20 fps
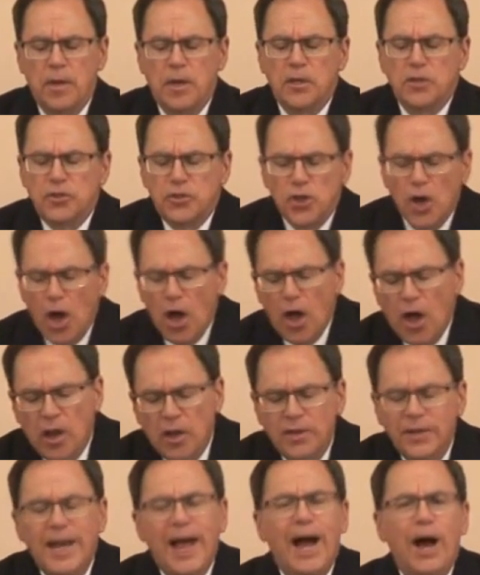
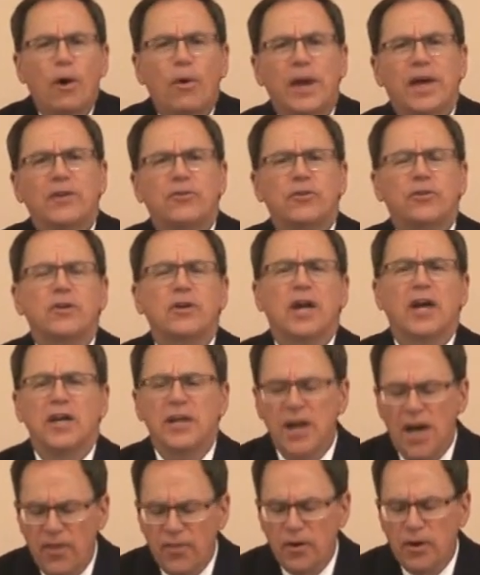Saul now entered
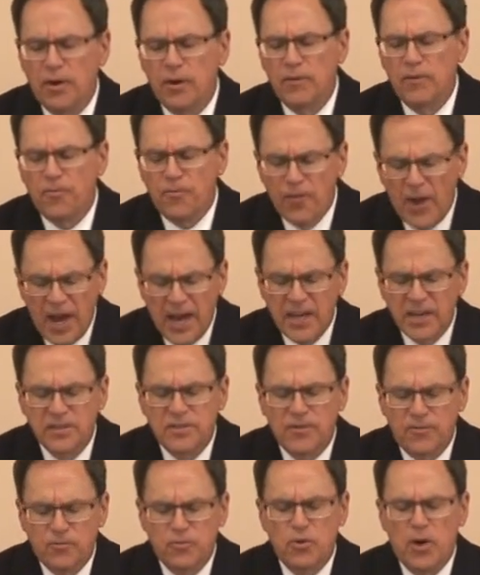another
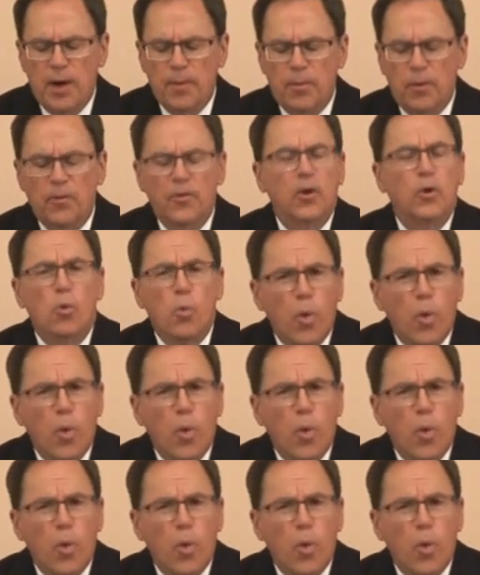phase of trouble that,